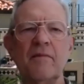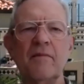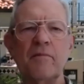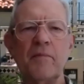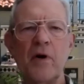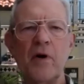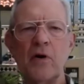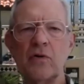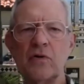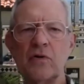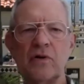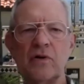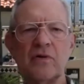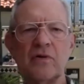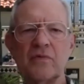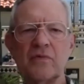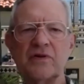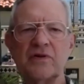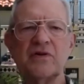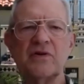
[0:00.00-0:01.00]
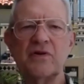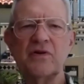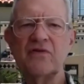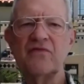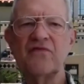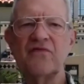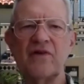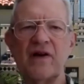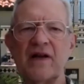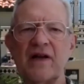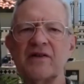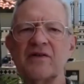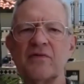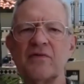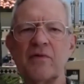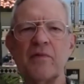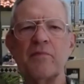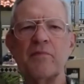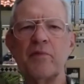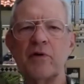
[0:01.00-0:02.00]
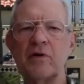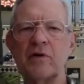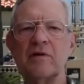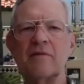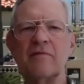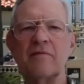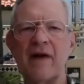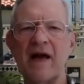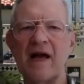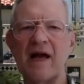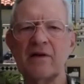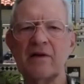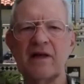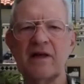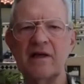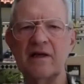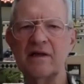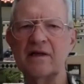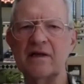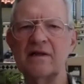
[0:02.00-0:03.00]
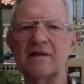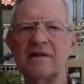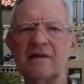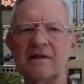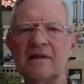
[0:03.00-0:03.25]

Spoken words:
Bogle was good friends with Burton Malkiel,